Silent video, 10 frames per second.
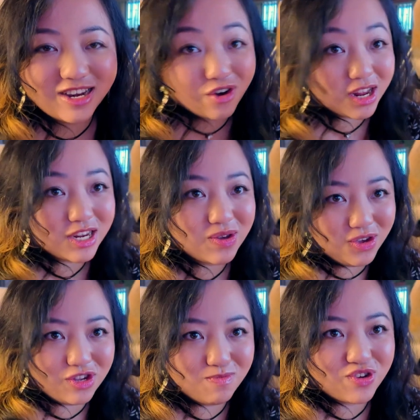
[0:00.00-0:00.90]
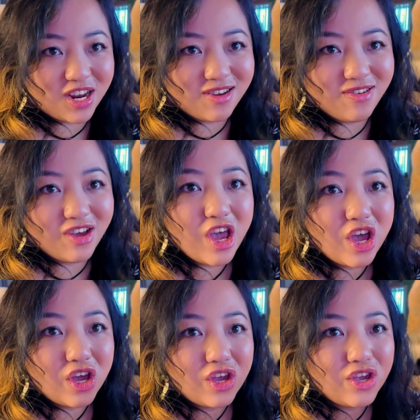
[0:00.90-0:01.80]
and turn it into a YouTube channel,
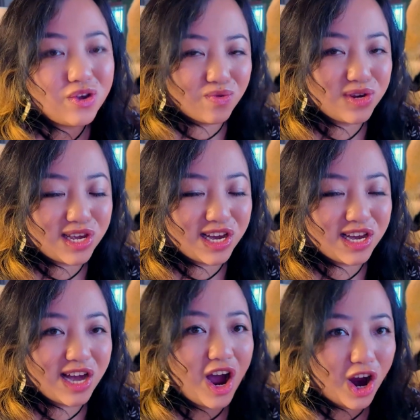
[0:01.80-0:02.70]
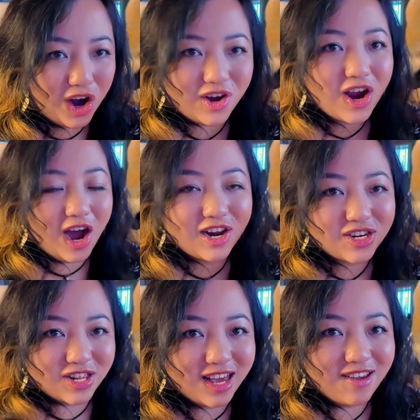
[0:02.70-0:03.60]
you would get Our
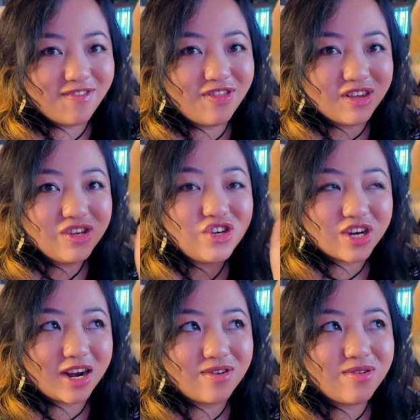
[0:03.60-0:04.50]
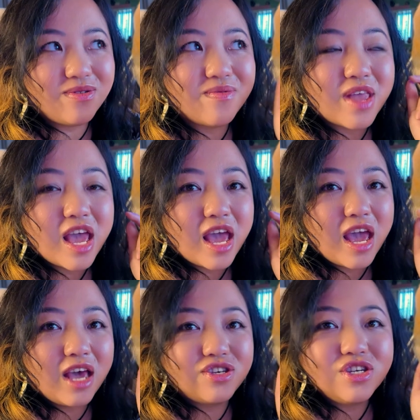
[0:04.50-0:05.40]
Cottage Life. This channel
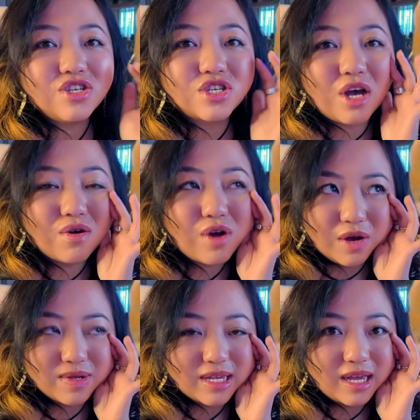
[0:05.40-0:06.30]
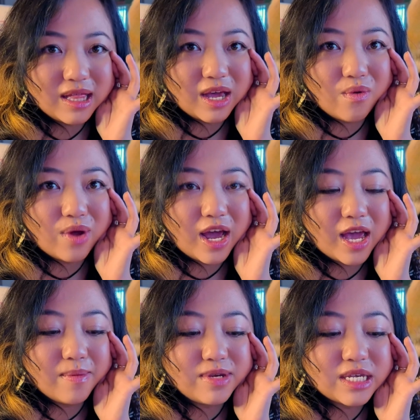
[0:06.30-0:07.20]
is just so cozy. Like when I
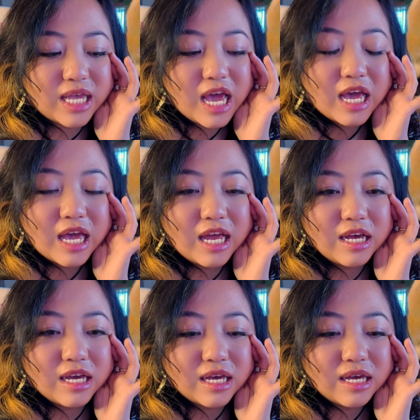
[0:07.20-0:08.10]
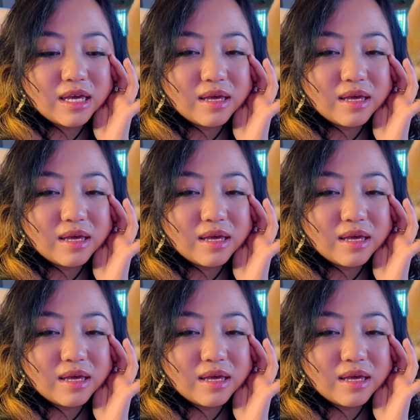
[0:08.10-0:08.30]
am just in a